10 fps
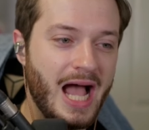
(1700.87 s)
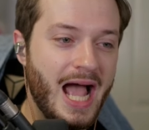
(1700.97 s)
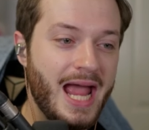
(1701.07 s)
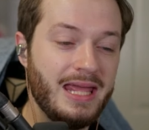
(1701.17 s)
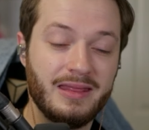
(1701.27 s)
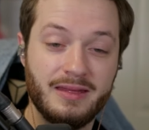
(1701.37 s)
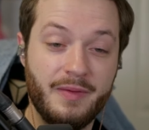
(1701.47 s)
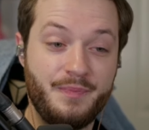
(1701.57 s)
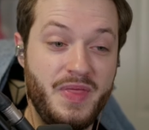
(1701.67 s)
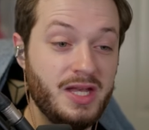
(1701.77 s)
I
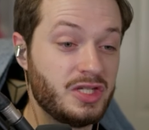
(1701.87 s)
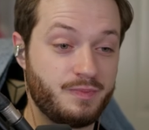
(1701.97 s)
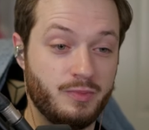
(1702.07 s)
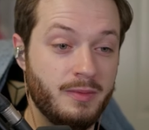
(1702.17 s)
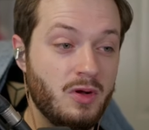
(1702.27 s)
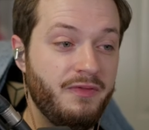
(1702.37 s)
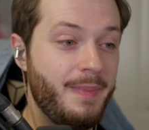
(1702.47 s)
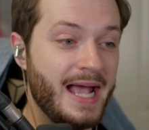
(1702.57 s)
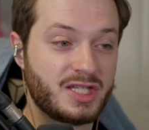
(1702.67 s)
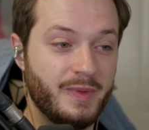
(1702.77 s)
the, they just removed the
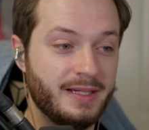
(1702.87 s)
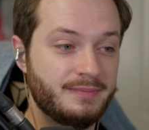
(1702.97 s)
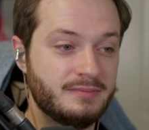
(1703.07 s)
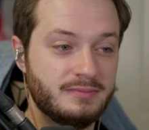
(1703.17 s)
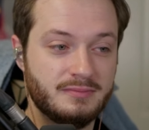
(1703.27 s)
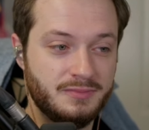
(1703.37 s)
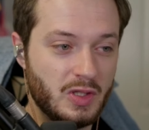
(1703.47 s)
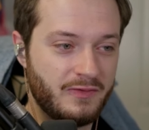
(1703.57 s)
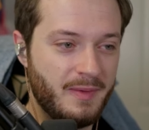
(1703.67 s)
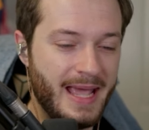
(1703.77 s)
backswing,
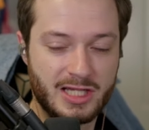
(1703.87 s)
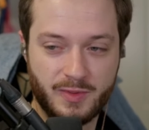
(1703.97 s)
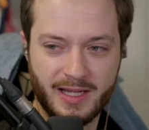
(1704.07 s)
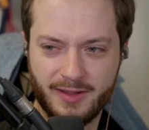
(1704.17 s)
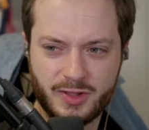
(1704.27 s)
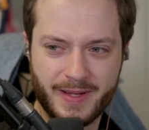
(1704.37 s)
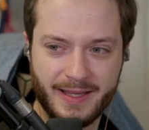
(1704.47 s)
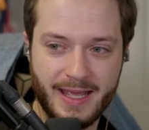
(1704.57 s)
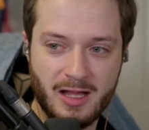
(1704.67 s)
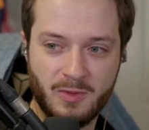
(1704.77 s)
nerf the backswing swing
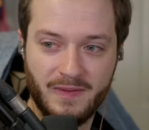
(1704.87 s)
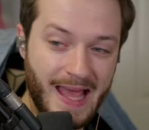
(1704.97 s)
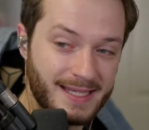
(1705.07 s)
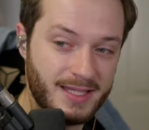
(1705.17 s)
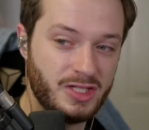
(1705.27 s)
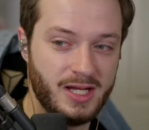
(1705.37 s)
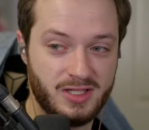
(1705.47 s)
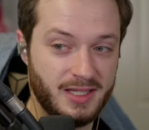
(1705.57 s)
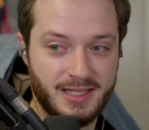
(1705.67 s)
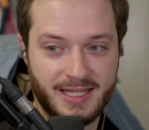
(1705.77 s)
on the Hellborn. That's the
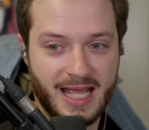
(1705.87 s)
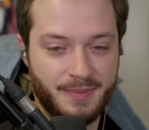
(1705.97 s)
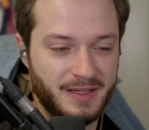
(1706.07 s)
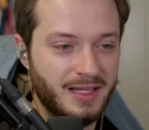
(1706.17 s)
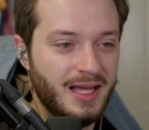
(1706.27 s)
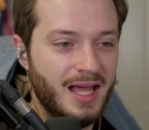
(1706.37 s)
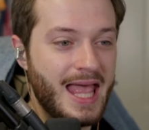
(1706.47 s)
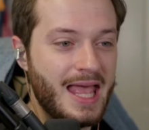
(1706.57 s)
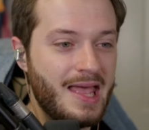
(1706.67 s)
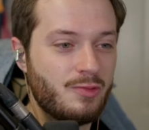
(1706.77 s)
change that needs to happen.
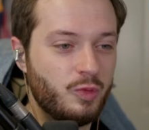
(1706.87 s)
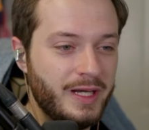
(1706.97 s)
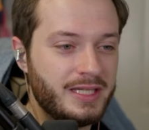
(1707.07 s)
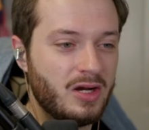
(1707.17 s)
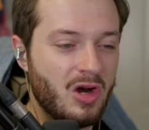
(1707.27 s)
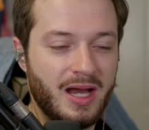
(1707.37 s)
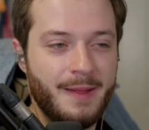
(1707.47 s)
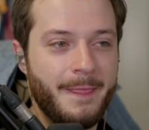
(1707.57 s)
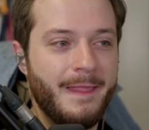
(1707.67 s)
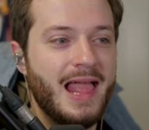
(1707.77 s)

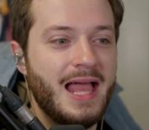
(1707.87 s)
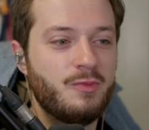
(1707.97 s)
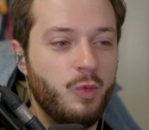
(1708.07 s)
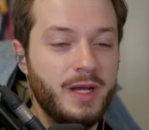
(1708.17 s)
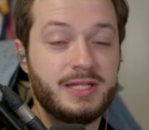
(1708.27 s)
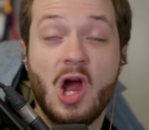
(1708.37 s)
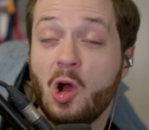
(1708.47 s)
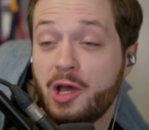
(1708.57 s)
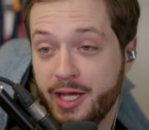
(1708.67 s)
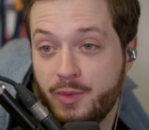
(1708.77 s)
Retarget
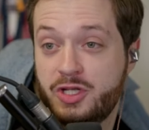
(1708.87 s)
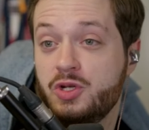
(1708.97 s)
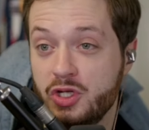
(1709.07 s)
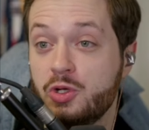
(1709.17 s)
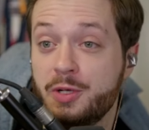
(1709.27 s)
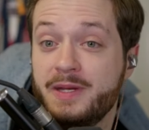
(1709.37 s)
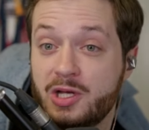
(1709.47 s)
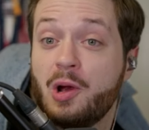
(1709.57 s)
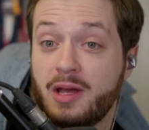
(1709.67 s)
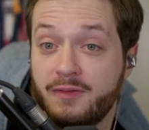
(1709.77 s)
retargeting, which you you should be
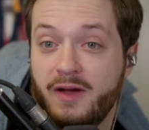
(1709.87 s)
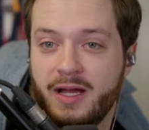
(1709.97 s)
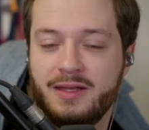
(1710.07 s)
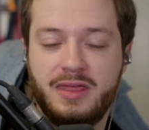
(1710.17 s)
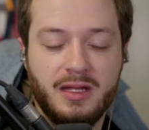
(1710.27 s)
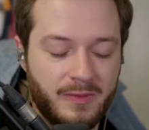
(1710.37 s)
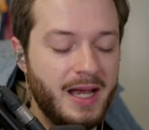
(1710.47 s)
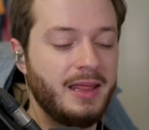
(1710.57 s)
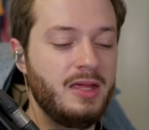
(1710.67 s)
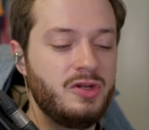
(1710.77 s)
targeting fire.
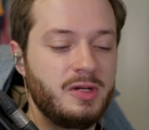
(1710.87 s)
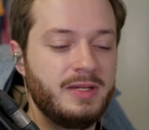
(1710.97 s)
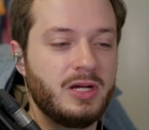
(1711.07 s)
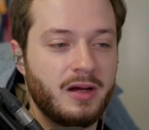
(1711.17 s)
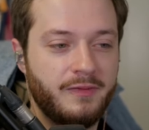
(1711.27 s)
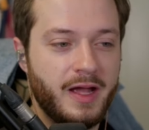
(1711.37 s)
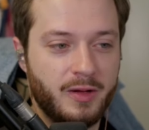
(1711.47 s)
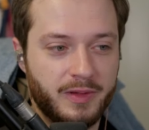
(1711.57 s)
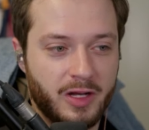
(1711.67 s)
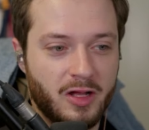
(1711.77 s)
Theoretically, you should be target
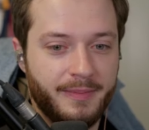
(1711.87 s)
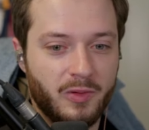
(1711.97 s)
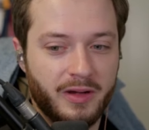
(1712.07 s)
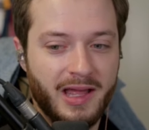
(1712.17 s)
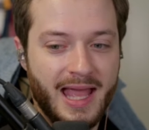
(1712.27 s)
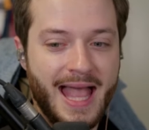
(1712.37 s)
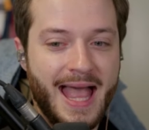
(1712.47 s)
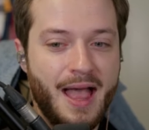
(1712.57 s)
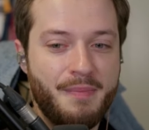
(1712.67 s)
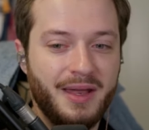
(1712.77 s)
firing with your Hellborn,
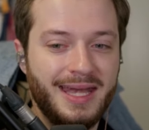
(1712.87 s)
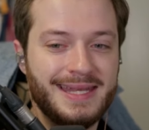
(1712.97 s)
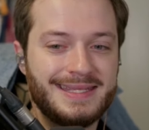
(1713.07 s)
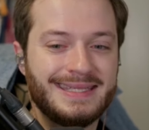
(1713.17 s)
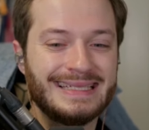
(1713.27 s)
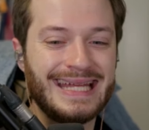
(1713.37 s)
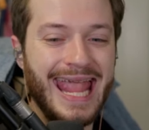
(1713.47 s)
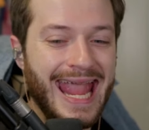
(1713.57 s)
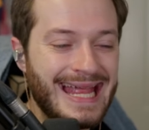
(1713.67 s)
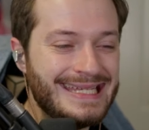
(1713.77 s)
but it is such
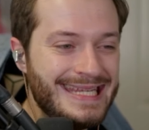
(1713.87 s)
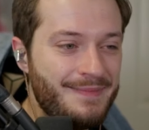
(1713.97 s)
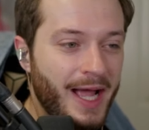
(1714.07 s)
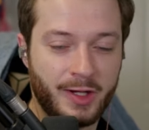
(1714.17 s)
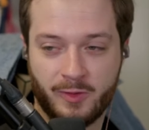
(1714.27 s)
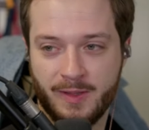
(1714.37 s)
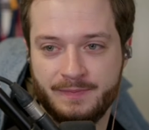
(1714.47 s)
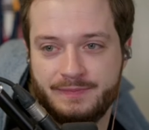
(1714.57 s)
anti-micro.